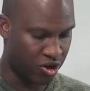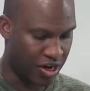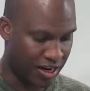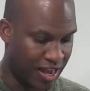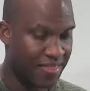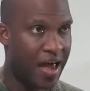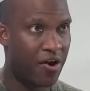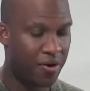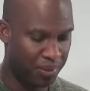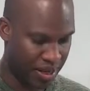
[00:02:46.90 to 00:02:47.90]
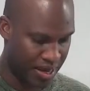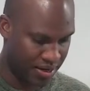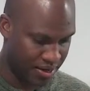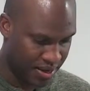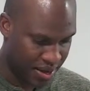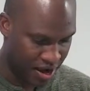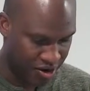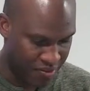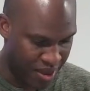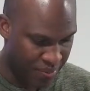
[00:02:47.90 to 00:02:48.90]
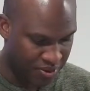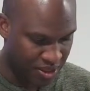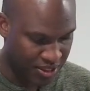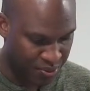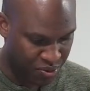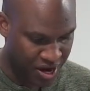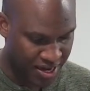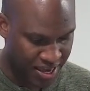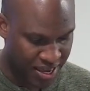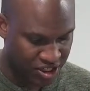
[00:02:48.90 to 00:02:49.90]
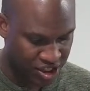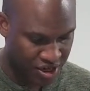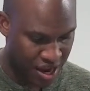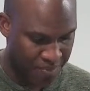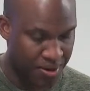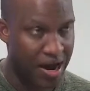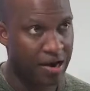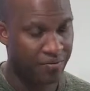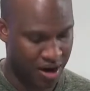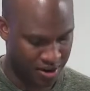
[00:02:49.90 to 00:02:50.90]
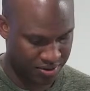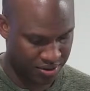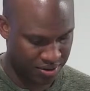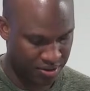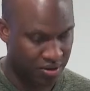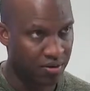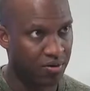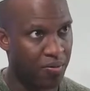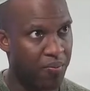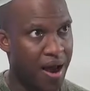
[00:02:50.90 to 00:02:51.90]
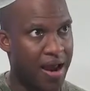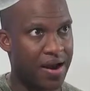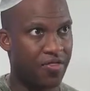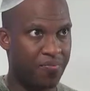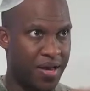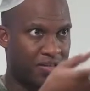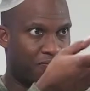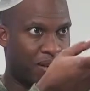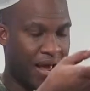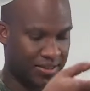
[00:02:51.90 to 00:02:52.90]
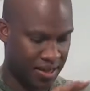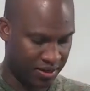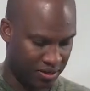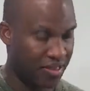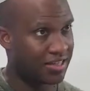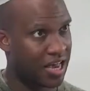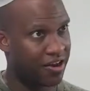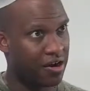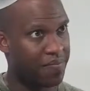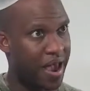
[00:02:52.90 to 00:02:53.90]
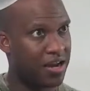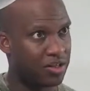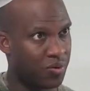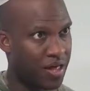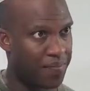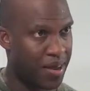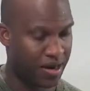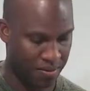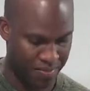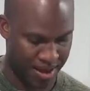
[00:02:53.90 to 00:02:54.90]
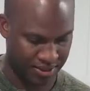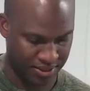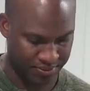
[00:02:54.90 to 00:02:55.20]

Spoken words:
going to lay that on a plate, and you're going to be able to separate each empanada round by another piece of plastic. So that's how you're going to manage it without making a mess.